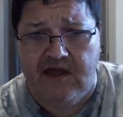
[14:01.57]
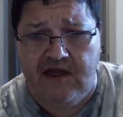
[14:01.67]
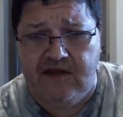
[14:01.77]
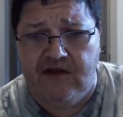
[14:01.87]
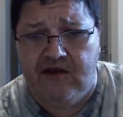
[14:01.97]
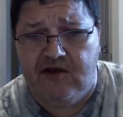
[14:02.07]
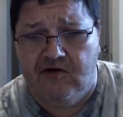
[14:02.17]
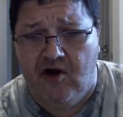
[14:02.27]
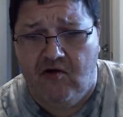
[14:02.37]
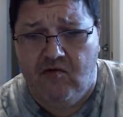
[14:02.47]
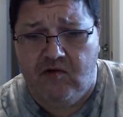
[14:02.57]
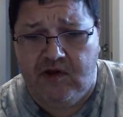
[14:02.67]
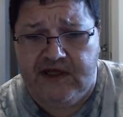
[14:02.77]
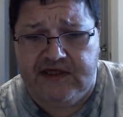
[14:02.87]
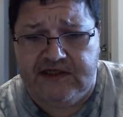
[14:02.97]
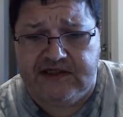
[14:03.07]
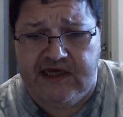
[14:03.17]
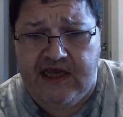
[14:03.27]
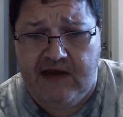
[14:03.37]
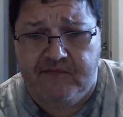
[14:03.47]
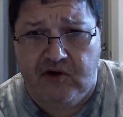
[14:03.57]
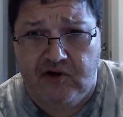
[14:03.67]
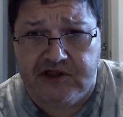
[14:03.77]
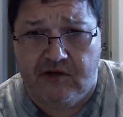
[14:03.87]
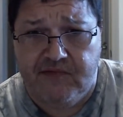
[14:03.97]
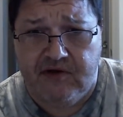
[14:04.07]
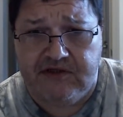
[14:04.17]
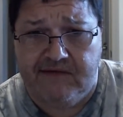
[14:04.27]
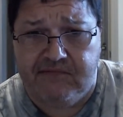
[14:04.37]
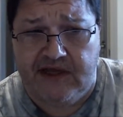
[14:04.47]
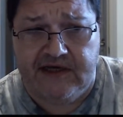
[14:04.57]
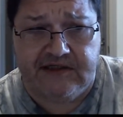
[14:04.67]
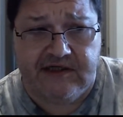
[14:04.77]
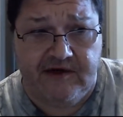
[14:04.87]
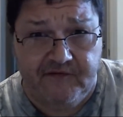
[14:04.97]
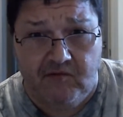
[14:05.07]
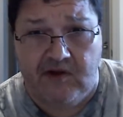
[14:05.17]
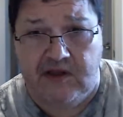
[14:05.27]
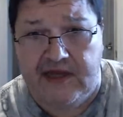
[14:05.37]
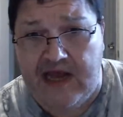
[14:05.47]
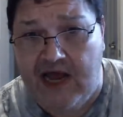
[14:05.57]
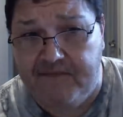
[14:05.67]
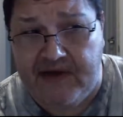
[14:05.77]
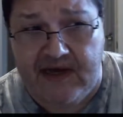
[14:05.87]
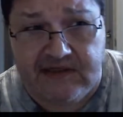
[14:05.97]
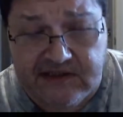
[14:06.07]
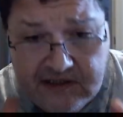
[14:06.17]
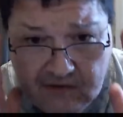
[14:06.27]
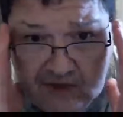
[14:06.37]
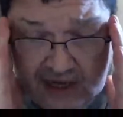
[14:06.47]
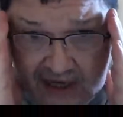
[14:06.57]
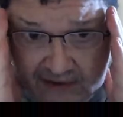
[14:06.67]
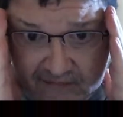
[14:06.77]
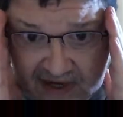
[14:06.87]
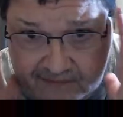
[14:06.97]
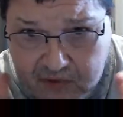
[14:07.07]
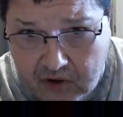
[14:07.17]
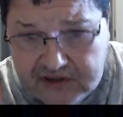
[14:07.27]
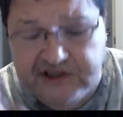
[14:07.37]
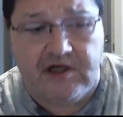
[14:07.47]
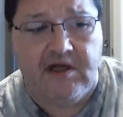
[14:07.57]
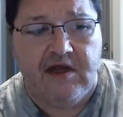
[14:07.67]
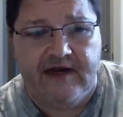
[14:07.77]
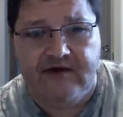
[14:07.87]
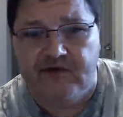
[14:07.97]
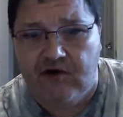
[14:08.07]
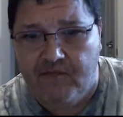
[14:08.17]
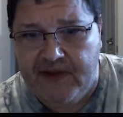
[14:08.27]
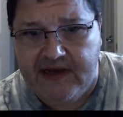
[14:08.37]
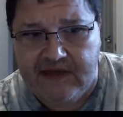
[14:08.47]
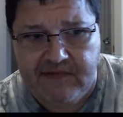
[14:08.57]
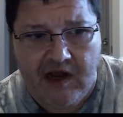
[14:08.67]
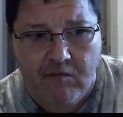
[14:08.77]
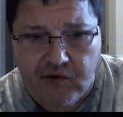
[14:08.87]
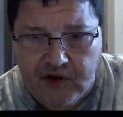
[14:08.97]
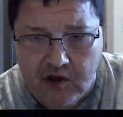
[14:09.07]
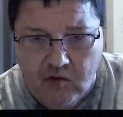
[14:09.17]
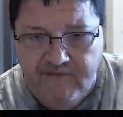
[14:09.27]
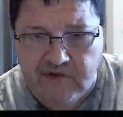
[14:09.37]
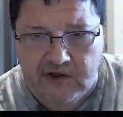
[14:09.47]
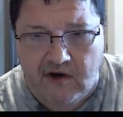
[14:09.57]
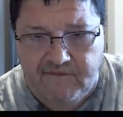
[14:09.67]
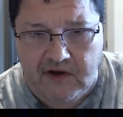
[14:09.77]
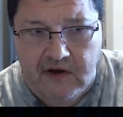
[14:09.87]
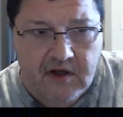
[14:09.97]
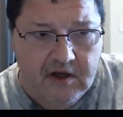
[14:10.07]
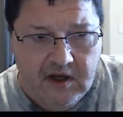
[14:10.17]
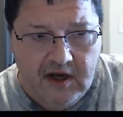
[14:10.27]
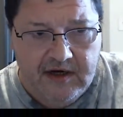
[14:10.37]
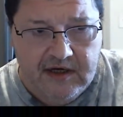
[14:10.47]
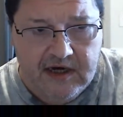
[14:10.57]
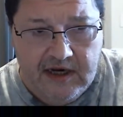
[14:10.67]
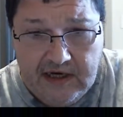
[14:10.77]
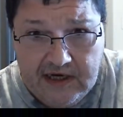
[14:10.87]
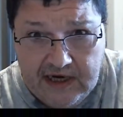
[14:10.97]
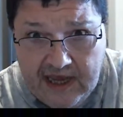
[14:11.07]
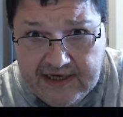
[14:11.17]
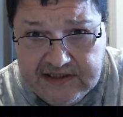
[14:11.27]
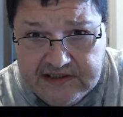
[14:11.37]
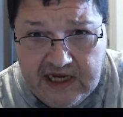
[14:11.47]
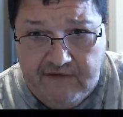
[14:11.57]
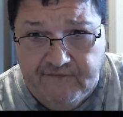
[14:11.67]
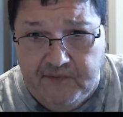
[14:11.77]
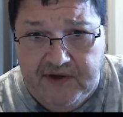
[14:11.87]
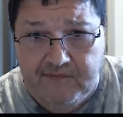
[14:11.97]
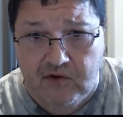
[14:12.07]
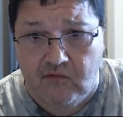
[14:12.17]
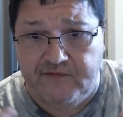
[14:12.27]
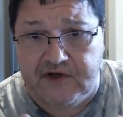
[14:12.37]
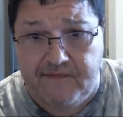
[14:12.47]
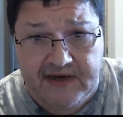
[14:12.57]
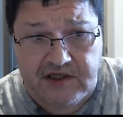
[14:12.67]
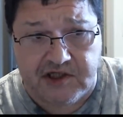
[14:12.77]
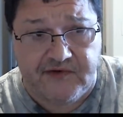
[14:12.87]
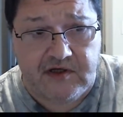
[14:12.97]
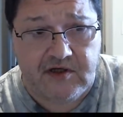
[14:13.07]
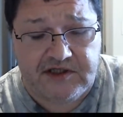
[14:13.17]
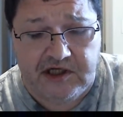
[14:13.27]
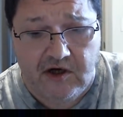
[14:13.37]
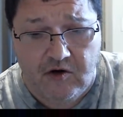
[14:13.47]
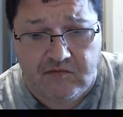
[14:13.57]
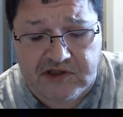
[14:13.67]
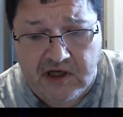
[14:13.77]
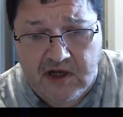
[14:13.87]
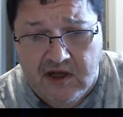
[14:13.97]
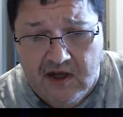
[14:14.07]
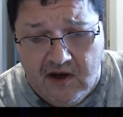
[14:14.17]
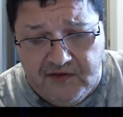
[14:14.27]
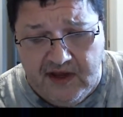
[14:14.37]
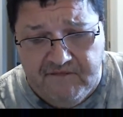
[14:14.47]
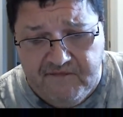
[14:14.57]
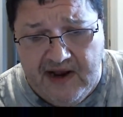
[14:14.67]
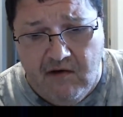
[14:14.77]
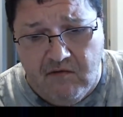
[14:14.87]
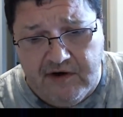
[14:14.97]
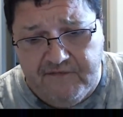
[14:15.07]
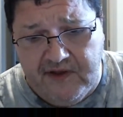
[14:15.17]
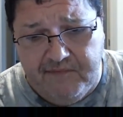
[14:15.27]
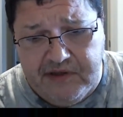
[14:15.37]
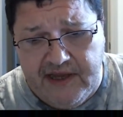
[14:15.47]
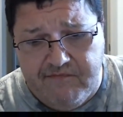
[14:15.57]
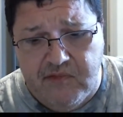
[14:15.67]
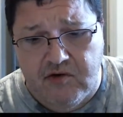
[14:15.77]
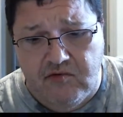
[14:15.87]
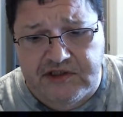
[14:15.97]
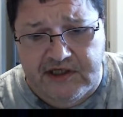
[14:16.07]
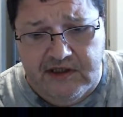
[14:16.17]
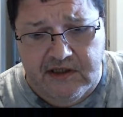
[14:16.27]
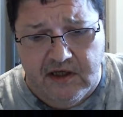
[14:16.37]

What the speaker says: and their goal is to get personal music players, if you will, like iPads. iPods. I know they don't make them now, but the equivalent of it, and a headset for people with dementia in nursing homes. And they found if they play music